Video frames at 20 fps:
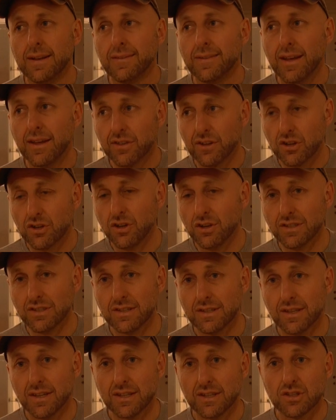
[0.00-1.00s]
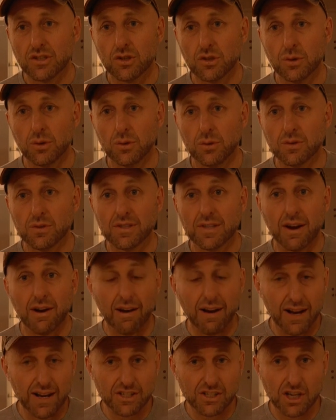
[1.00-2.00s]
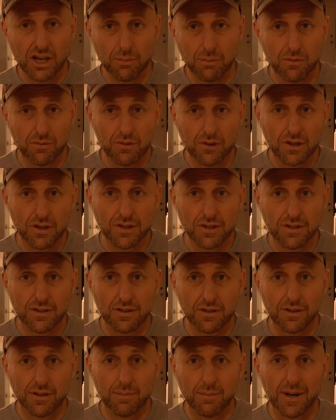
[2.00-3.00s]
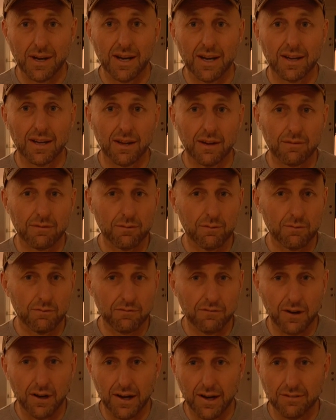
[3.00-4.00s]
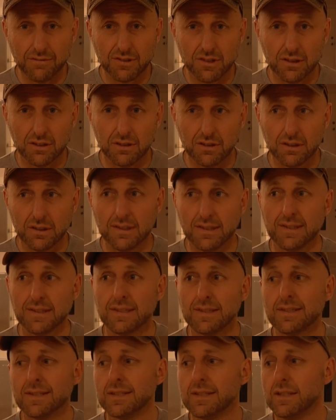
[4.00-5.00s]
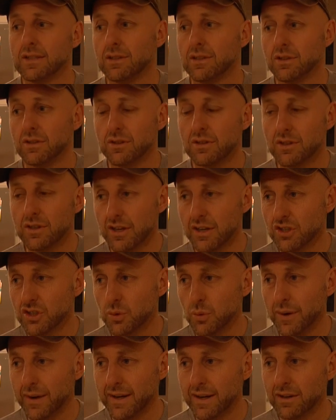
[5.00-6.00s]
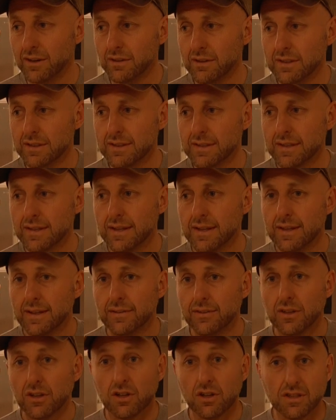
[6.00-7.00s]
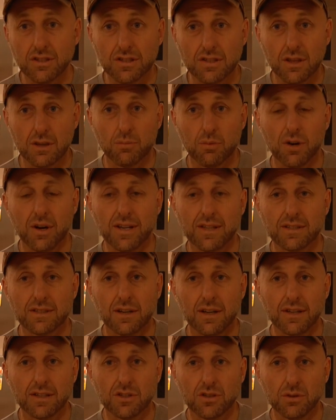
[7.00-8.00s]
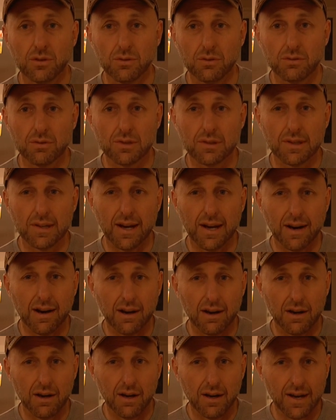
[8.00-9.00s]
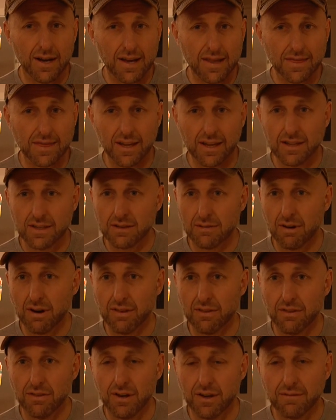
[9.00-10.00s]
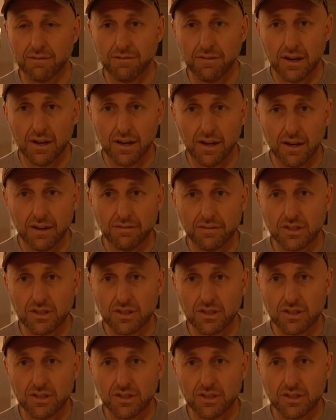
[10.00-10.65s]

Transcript: Now the cost of these tools, there are cheaper versions on the market from $5 to $20. The cost of the Brite Site tools I think is around 35